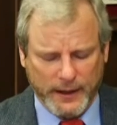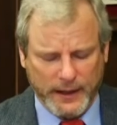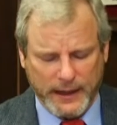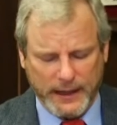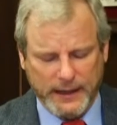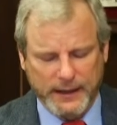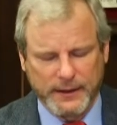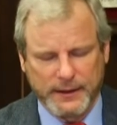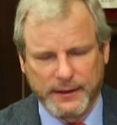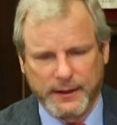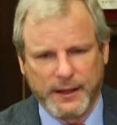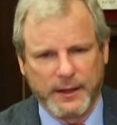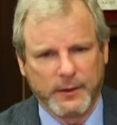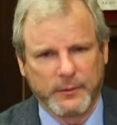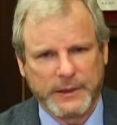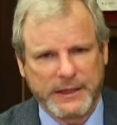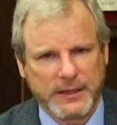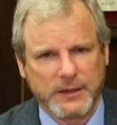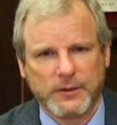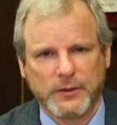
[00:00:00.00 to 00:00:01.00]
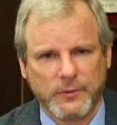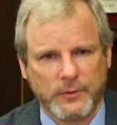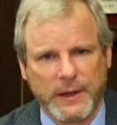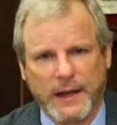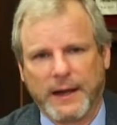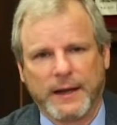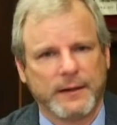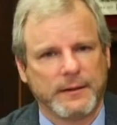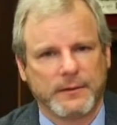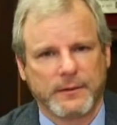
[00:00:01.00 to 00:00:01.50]
And we can do
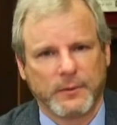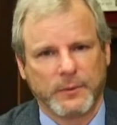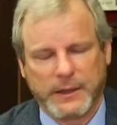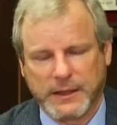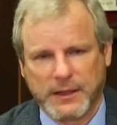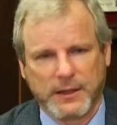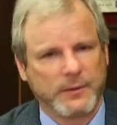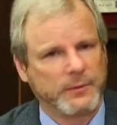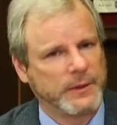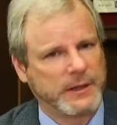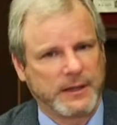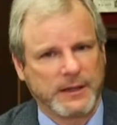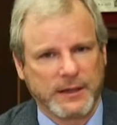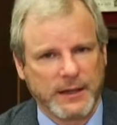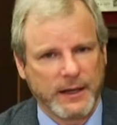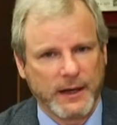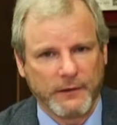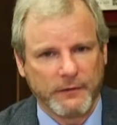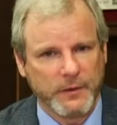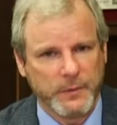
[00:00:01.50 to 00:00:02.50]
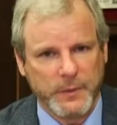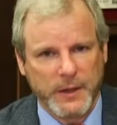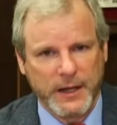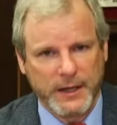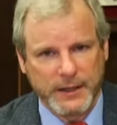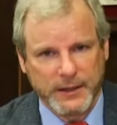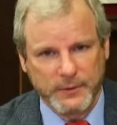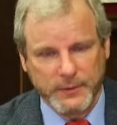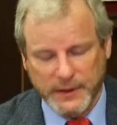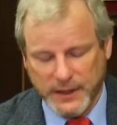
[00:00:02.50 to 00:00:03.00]
that. We can get everybody.